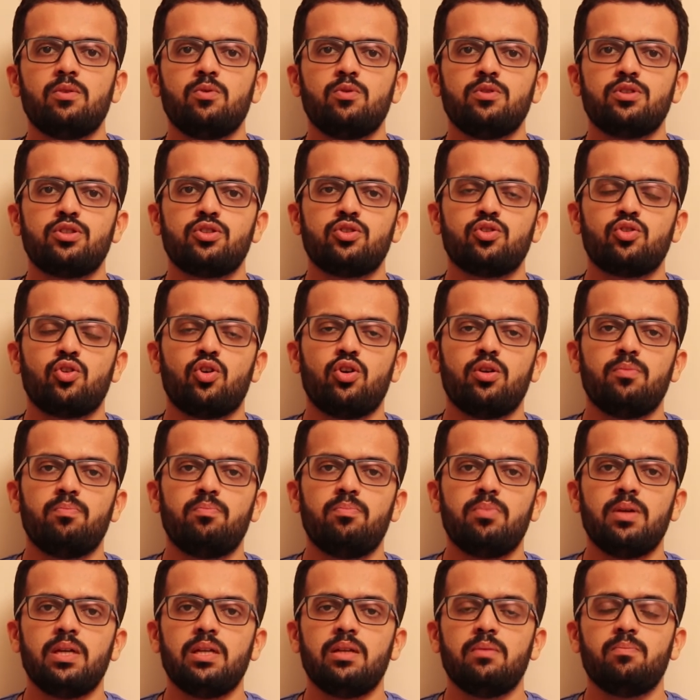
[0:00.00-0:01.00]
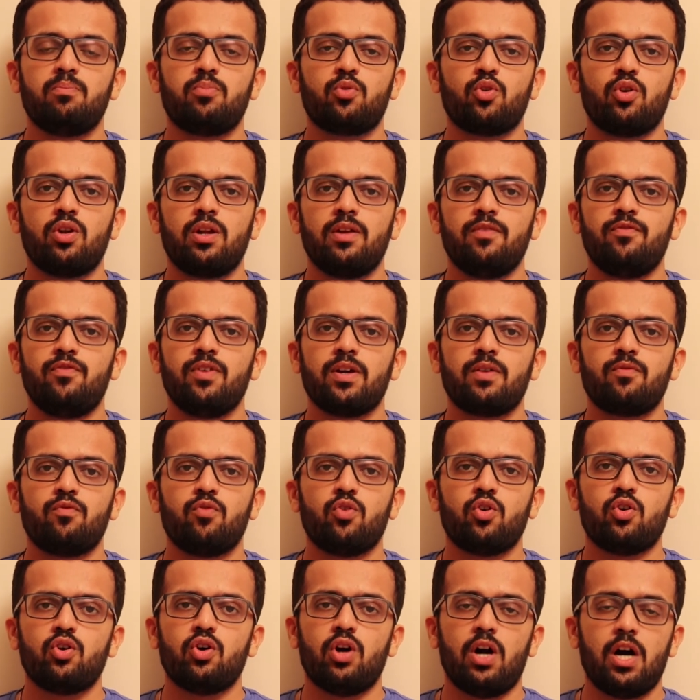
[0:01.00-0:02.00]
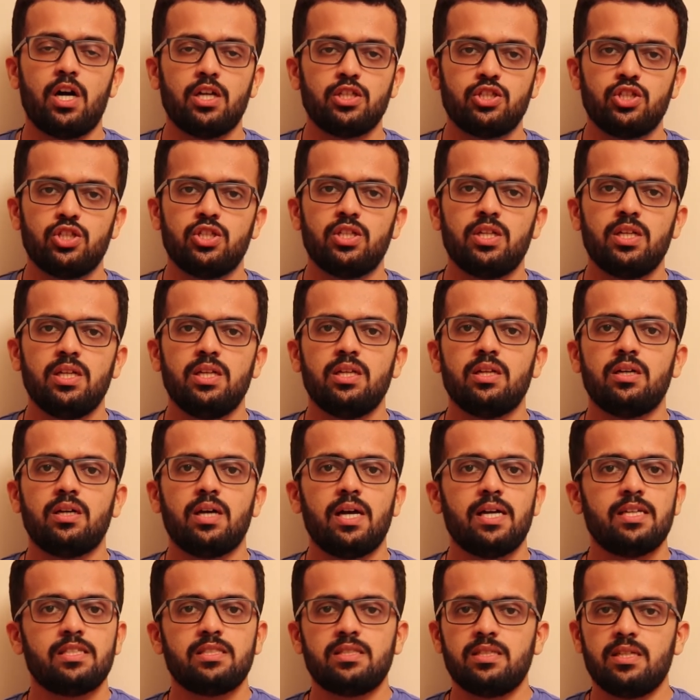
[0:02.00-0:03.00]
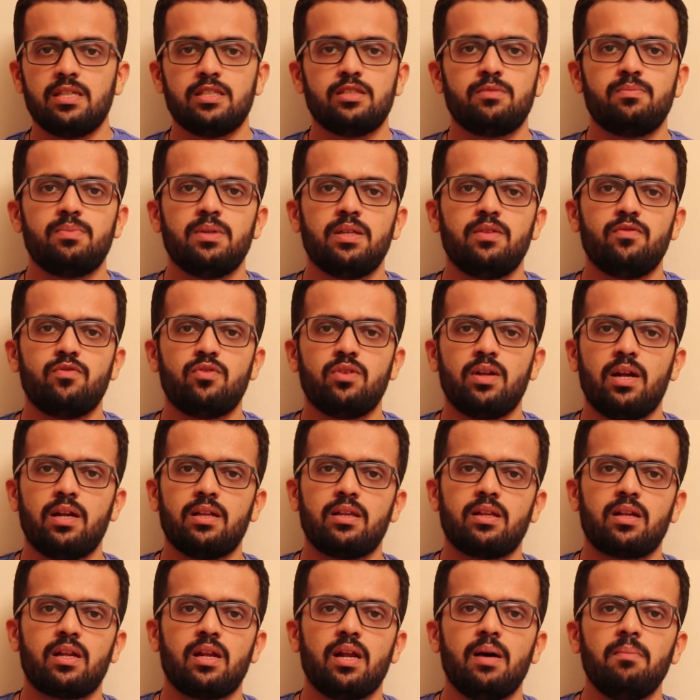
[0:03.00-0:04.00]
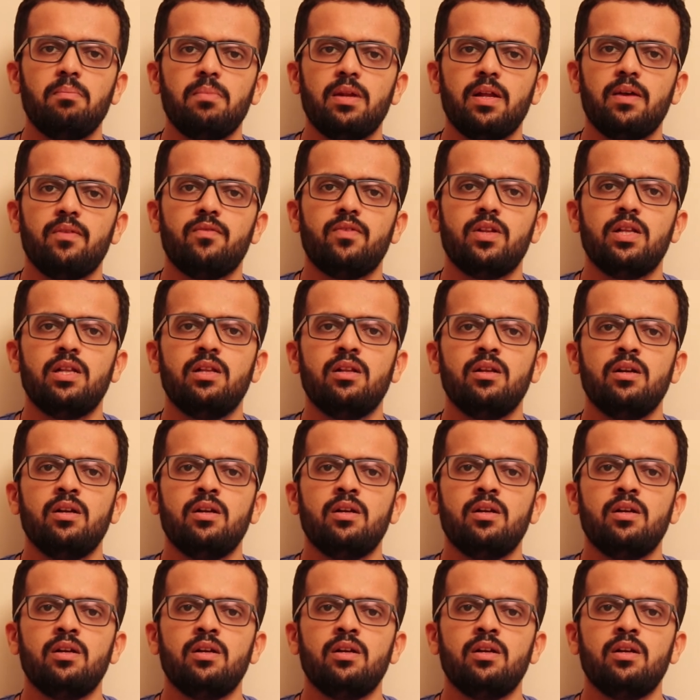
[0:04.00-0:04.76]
who has not been prolific for Argentina as he has been at the club level,